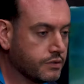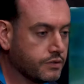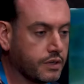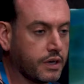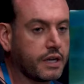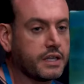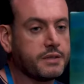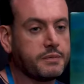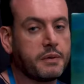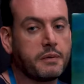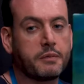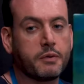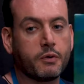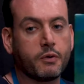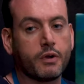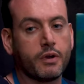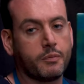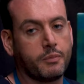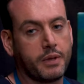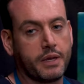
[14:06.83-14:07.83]
Try not to make me
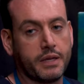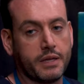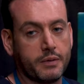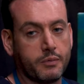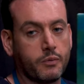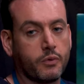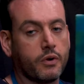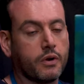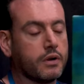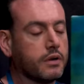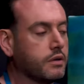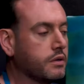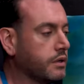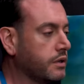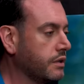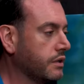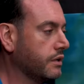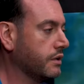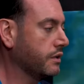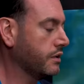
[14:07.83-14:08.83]
oil paint anymore.
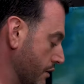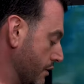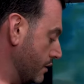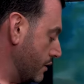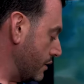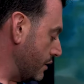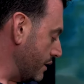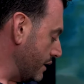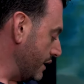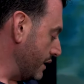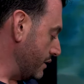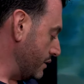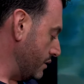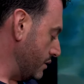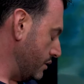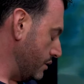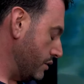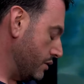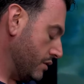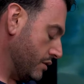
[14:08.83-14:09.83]
Go ahead.
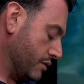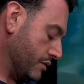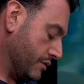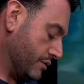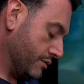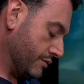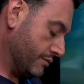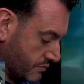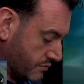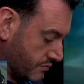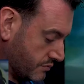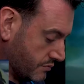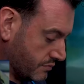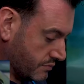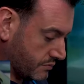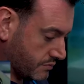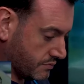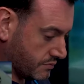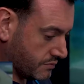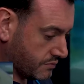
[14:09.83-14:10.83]
I'm
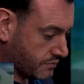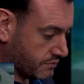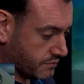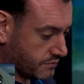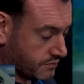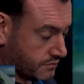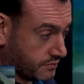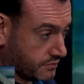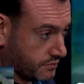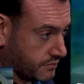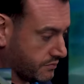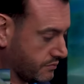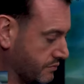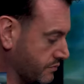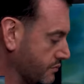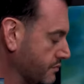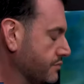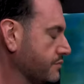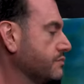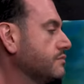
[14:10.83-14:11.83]
gonna add a little black. It's Too
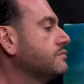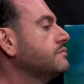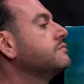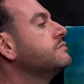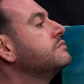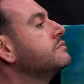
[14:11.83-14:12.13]
bright.